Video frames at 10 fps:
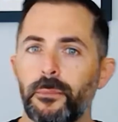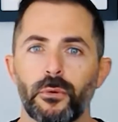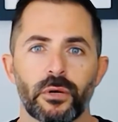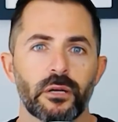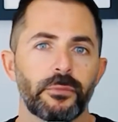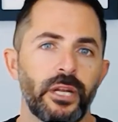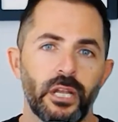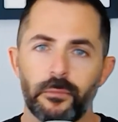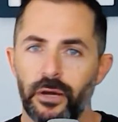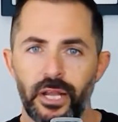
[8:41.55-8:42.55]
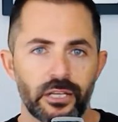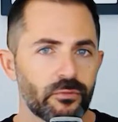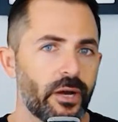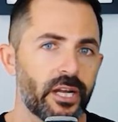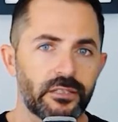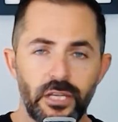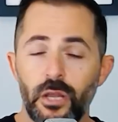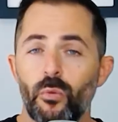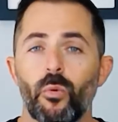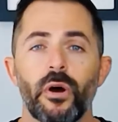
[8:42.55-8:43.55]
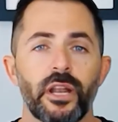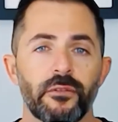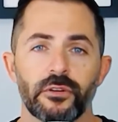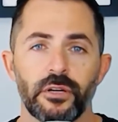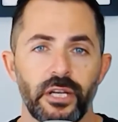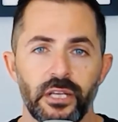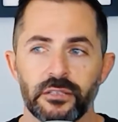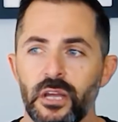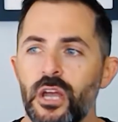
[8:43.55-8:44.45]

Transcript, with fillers: people were complaining about X, Y, and Z, whatever it is.